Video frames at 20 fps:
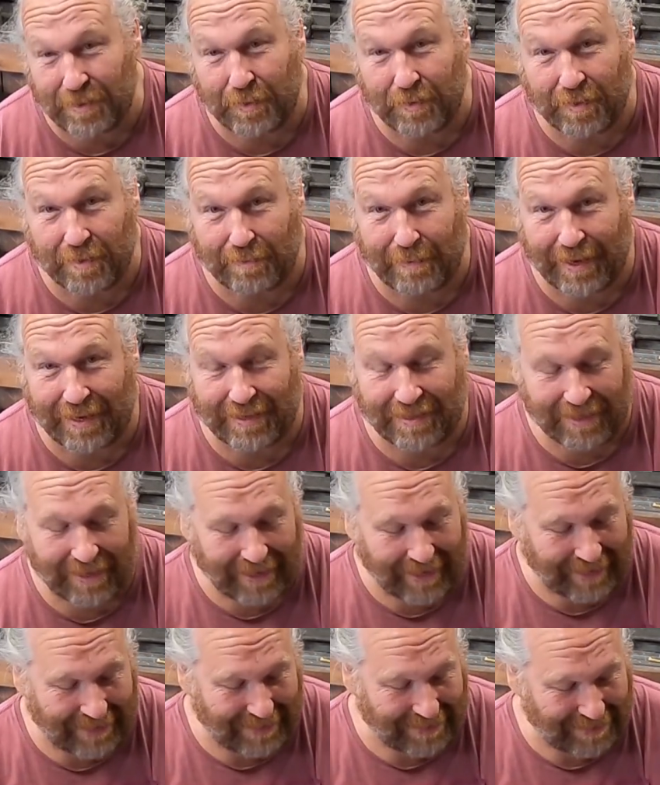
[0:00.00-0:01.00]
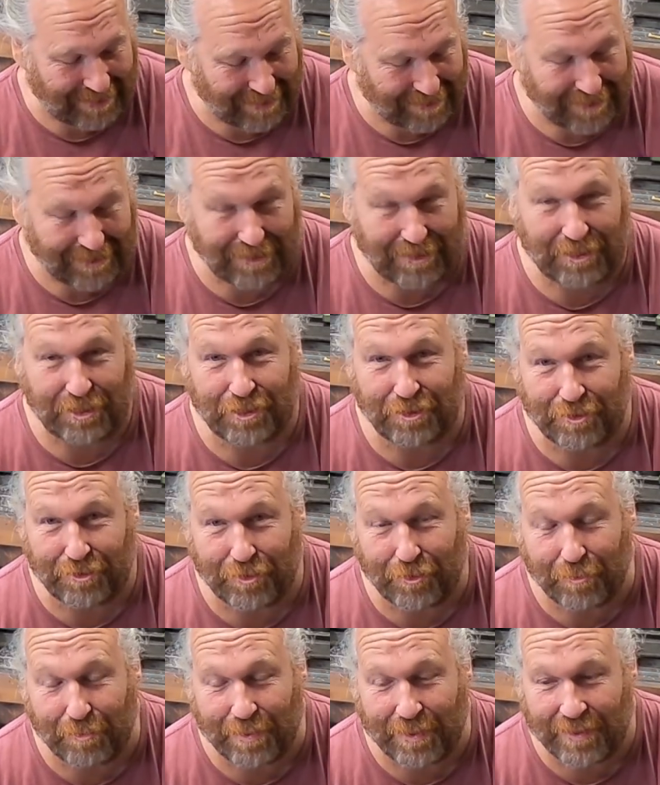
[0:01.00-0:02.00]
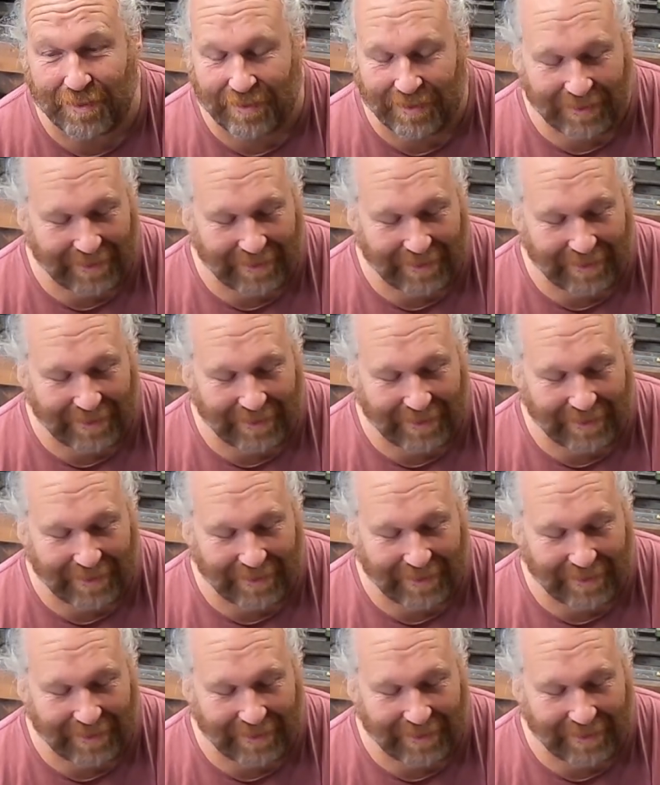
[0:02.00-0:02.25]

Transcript: you at the back of the class and told you to shut up.